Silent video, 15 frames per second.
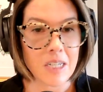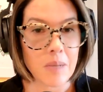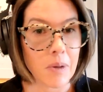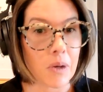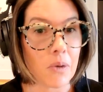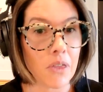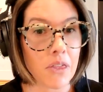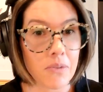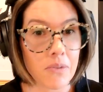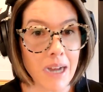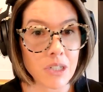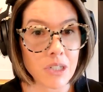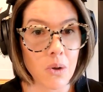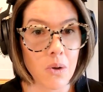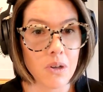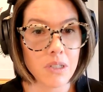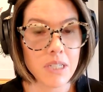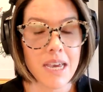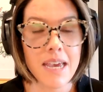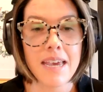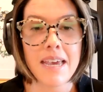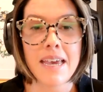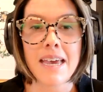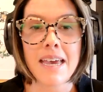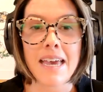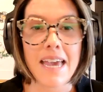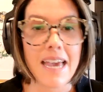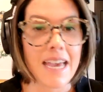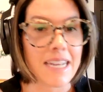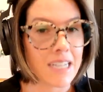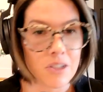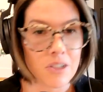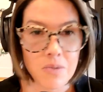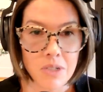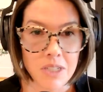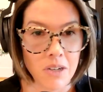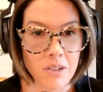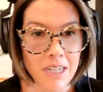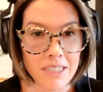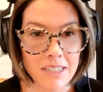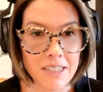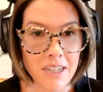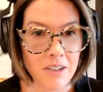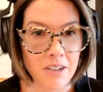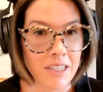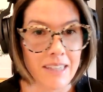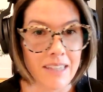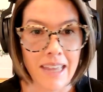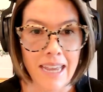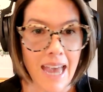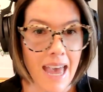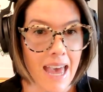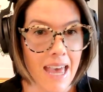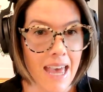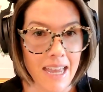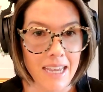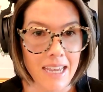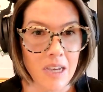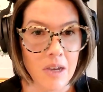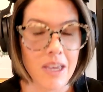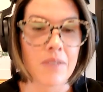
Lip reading: typical threshold, it doesn't result necessarily in like a headache.